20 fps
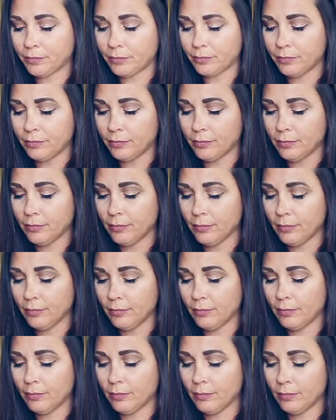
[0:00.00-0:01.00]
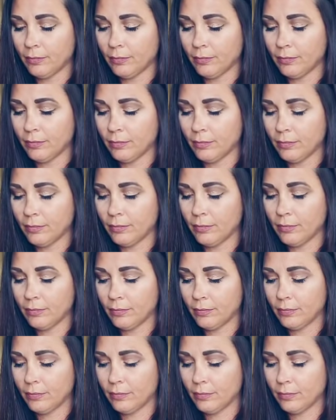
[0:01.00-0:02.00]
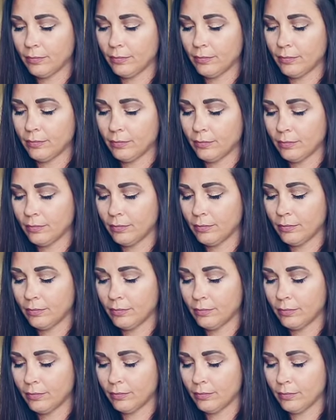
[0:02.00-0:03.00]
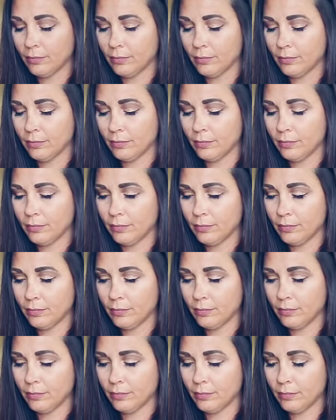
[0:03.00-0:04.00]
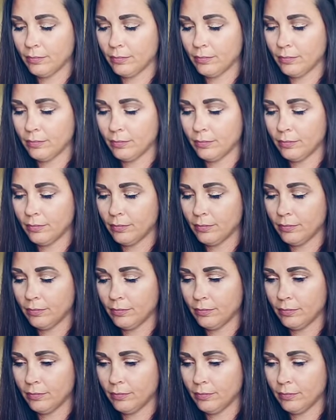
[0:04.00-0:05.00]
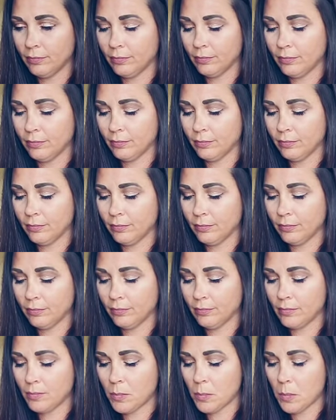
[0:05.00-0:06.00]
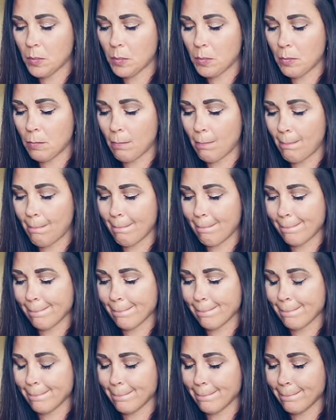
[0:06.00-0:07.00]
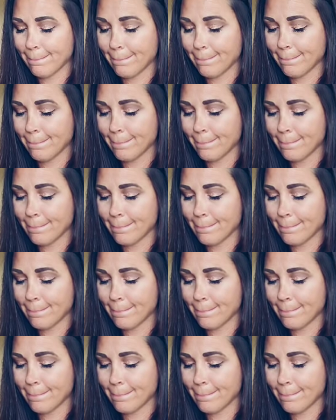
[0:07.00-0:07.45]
No one is speaking in this clip.